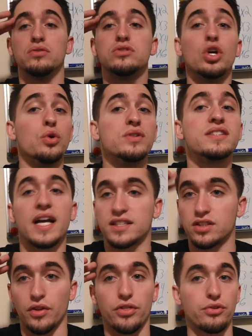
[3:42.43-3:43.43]
2
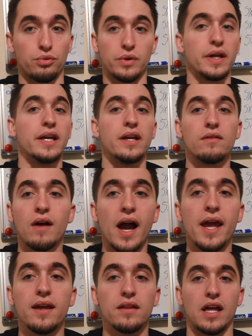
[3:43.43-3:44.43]
sets of 3,
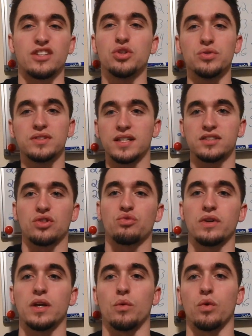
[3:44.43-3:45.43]
right? That 2 sets of
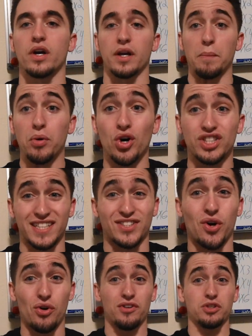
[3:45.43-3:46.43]
3, we're going to push as
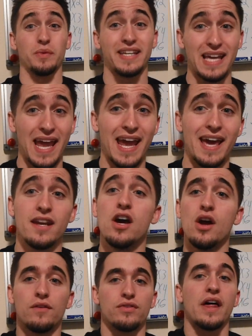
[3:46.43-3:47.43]
hard as we can
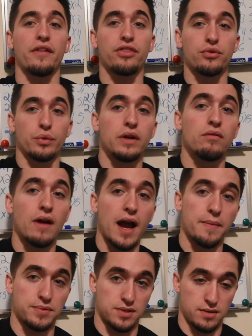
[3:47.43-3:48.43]
for that 3
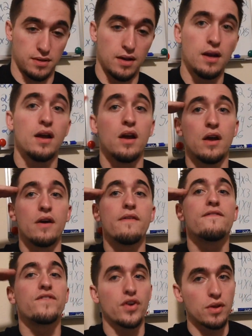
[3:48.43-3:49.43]
reps.
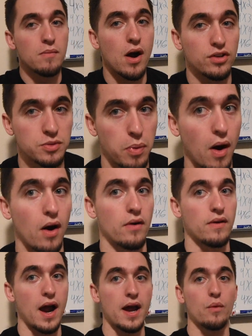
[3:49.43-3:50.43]
For the most
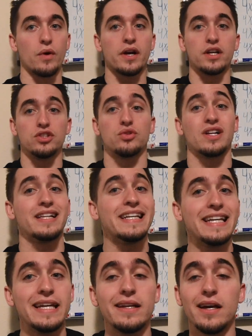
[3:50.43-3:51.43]
part, right? We're going to do
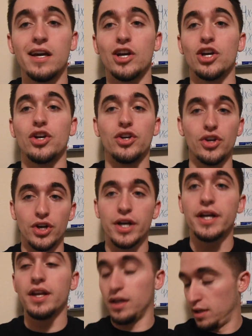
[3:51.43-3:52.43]
clean,
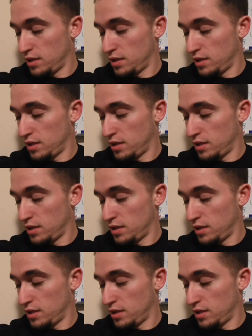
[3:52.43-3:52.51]
good,